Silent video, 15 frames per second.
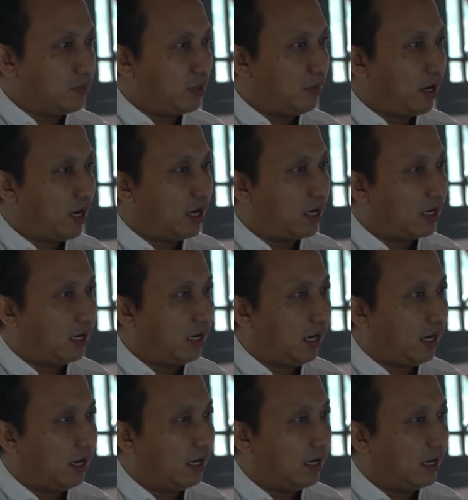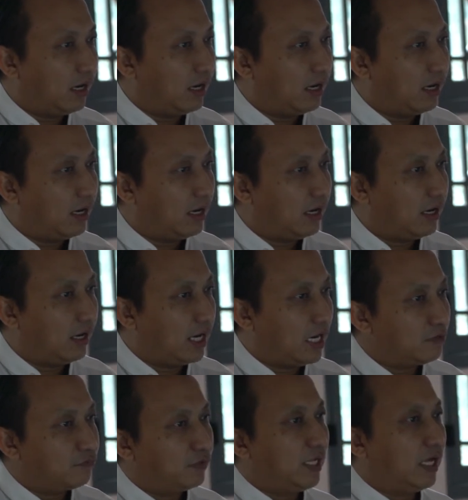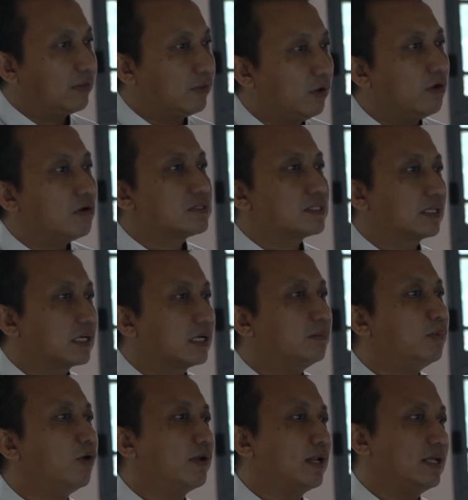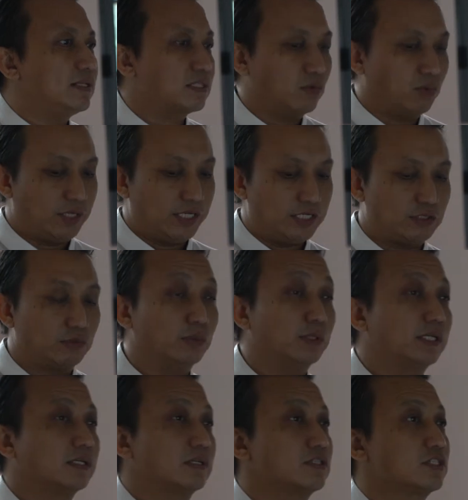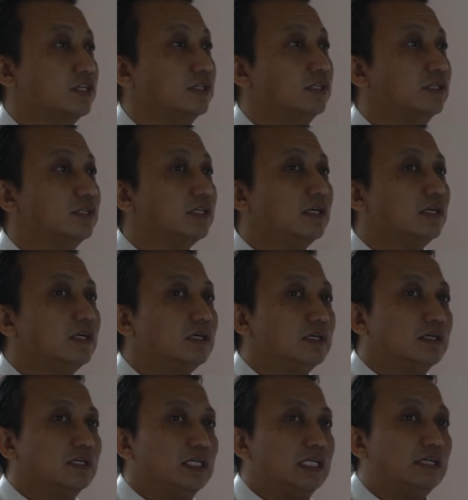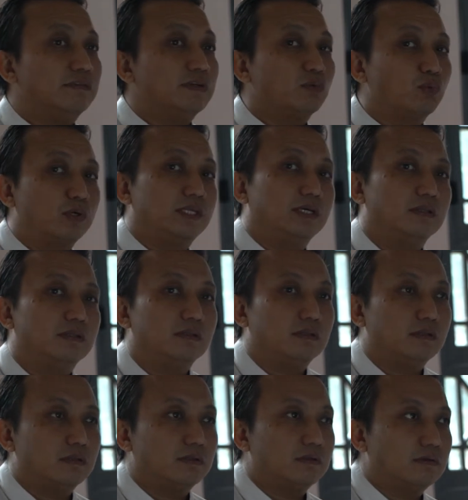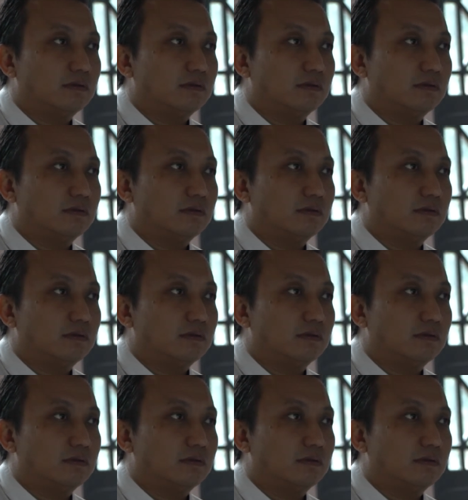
in Myanmar, I feel like those are the components that we need to really consider. Even within